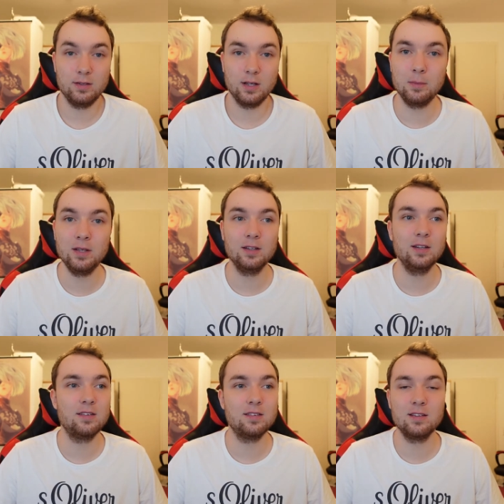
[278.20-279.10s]
I mean,
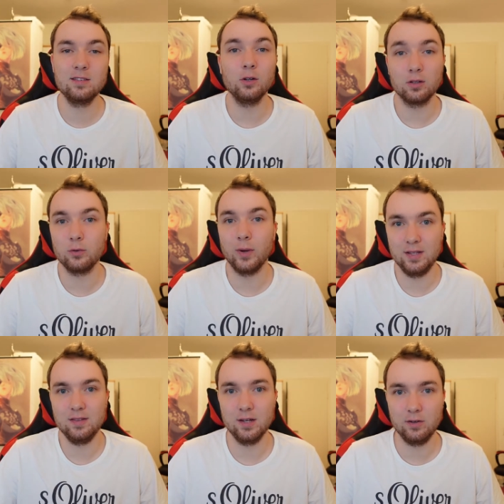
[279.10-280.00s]
it's not
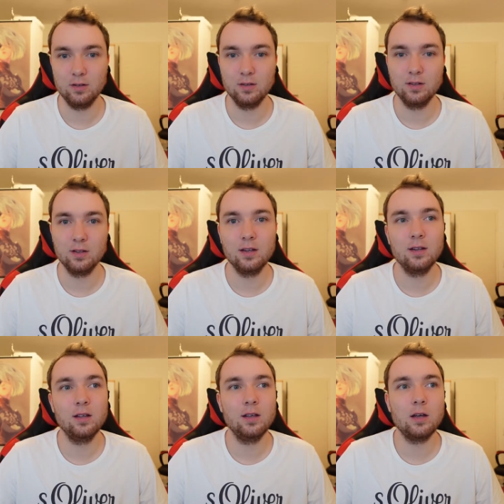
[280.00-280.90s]
quite there.
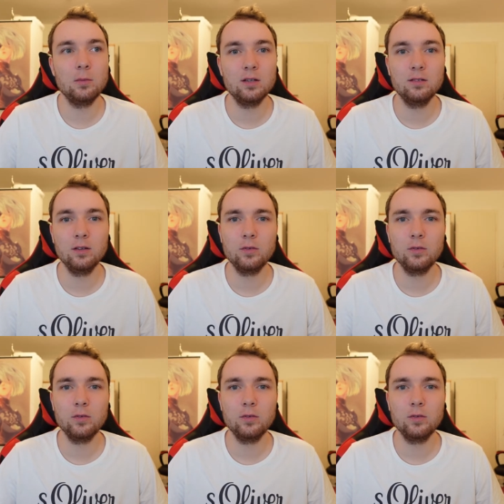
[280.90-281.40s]
I mean, if